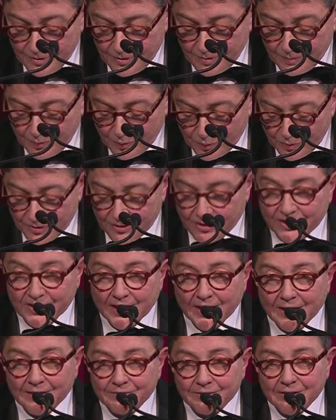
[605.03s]
the board
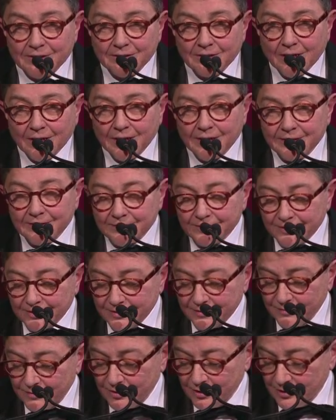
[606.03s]
staff and clients
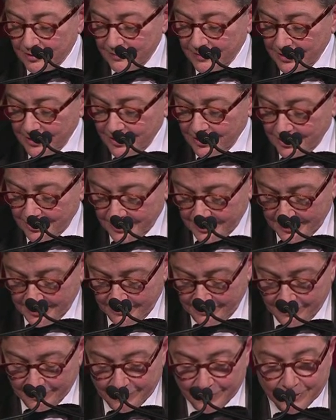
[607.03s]
of GMHC
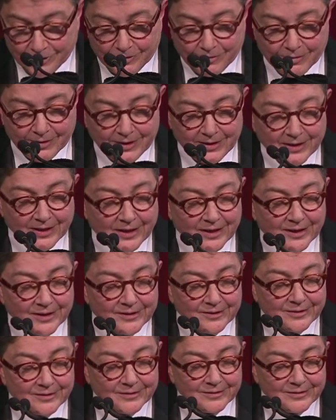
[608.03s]
for this great honor.